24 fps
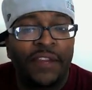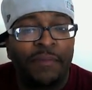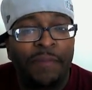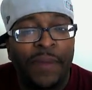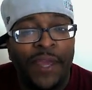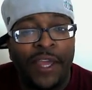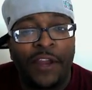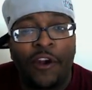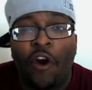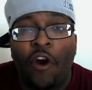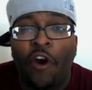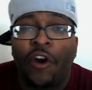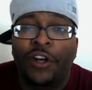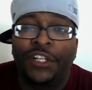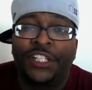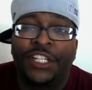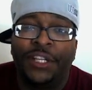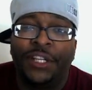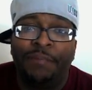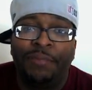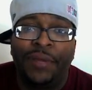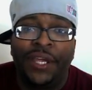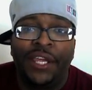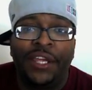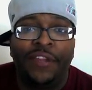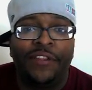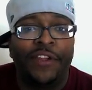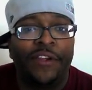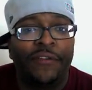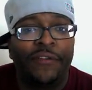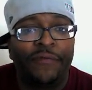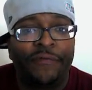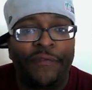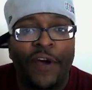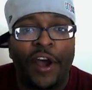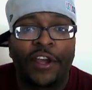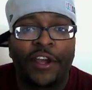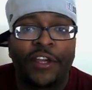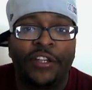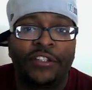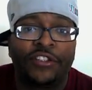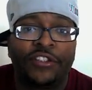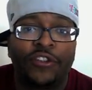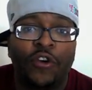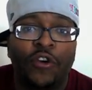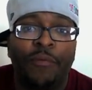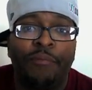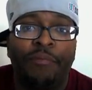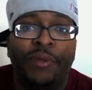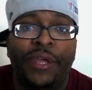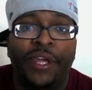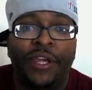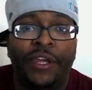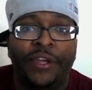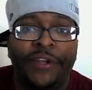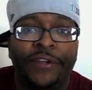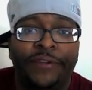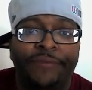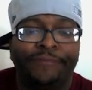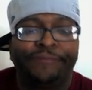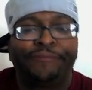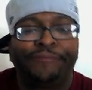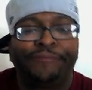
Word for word: as being RTB, then fuck it. So be it.